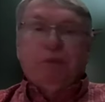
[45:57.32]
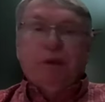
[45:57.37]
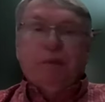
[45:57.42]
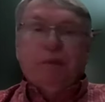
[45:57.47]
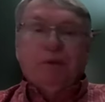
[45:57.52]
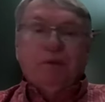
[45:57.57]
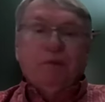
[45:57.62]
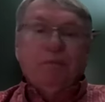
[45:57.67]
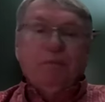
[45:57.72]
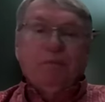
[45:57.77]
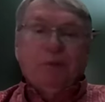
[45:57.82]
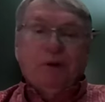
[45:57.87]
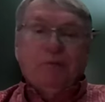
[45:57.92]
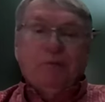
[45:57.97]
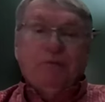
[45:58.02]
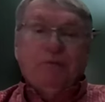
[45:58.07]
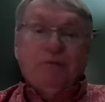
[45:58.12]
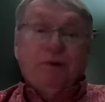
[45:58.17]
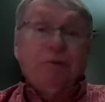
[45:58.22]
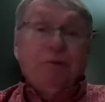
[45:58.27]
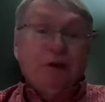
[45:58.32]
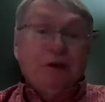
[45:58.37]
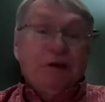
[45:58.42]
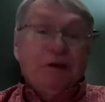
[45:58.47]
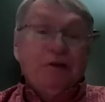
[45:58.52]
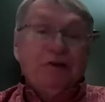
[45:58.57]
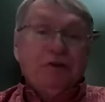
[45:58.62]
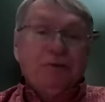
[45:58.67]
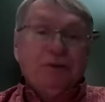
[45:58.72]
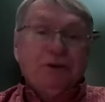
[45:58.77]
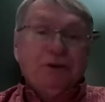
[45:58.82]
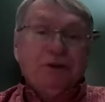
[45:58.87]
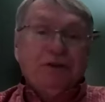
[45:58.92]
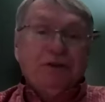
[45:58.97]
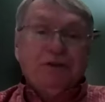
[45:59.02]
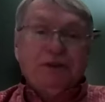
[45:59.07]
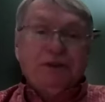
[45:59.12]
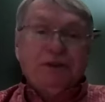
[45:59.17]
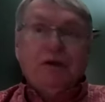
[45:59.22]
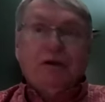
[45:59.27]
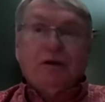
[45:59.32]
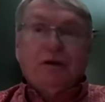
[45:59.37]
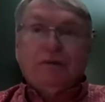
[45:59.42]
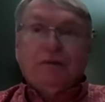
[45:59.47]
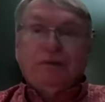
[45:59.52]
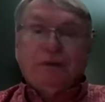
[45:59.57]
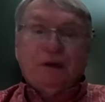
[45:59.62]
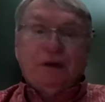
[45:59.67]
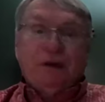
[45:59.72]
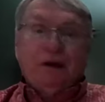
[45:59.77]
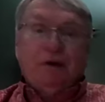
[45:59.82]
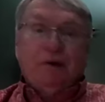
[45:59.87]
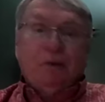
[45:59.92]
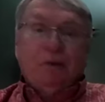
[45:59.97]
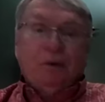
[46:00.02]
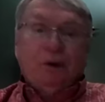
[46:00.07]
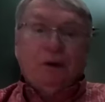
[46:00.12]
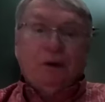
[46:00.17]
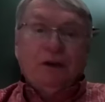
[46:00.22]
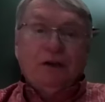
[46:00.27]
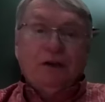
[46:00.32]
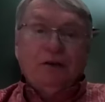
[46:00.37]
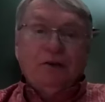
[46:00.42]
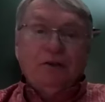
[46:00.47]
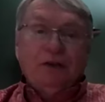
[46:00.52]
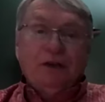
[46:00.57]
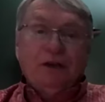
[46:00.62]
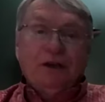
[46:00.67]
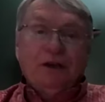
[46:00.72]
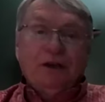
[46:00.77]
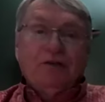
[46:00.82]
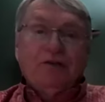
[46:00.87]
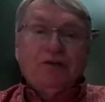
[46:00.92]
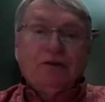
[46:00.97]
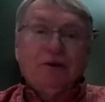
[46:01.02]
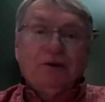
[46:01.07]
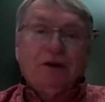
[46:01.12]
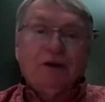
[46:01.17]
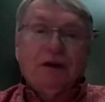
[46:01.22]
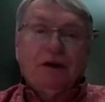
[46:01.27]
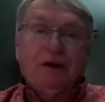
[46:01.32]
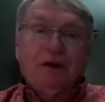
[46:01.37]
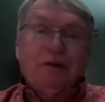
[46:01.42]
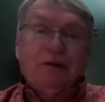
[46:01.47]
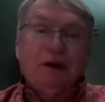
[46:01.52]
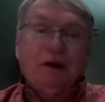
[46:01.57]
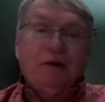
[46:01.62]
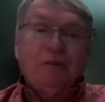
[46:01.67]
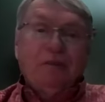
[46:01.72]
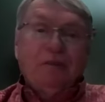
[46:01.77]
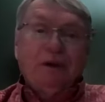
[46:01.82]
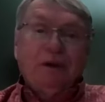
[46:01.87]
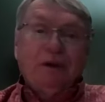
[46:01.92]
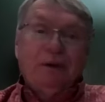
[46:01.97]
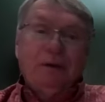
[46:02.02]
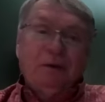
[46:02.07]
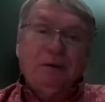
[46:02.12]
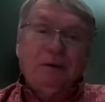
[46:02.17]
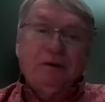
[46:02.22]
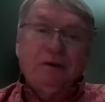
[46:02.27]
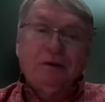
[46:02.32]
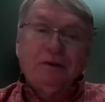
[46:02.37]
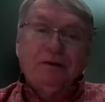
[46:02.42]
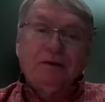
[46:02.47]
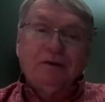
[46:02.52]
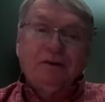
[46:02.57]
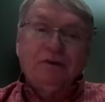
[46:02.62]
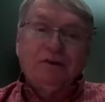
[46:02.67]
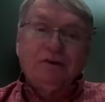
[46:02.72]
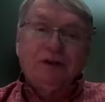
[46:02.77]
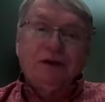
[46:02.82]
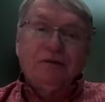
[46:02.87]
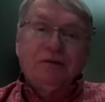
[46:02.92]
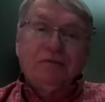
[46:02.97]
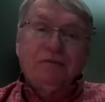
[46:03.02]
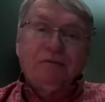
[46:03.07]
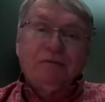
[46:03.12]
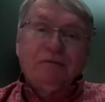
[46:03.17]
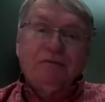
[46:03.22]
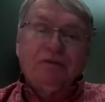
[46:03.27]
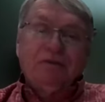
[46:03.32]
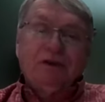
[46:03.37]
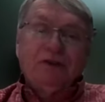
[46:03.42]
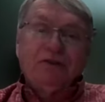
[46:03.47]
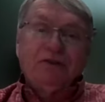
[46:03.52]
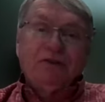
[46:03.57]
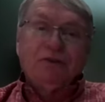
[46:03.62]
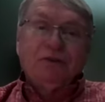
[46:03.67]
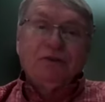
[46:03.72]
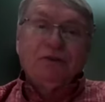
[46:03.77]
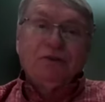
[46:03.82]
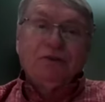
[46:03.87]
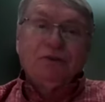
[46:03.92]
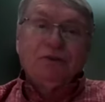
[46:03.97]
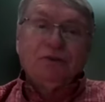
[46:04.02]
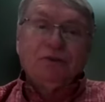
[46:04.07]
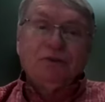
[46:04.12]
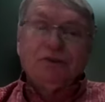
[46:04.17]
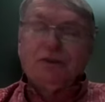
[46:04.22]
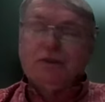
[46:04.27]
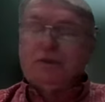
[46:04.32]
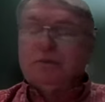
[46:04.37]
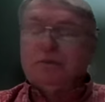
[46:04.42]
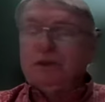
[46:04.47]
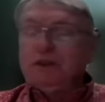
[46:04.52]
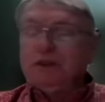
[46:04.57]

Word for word: people from the country itself uh, working together, kind of helping to sign, find solutions is